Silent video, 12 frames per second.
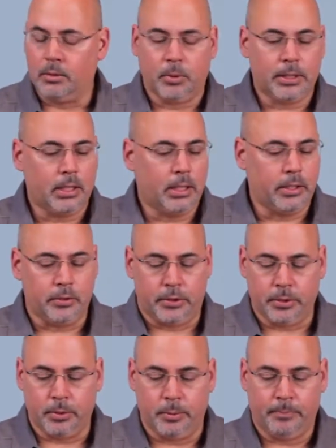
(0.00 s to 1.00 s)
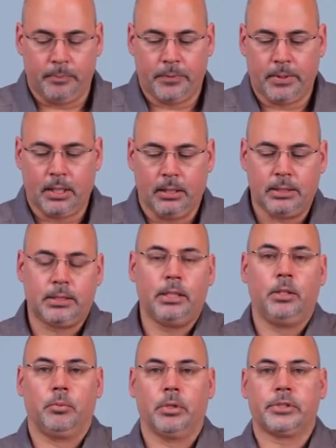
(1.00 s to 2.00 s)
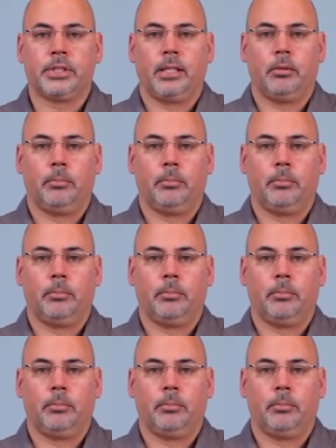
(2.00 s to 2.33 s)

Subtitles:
what they let you do, let's say you were center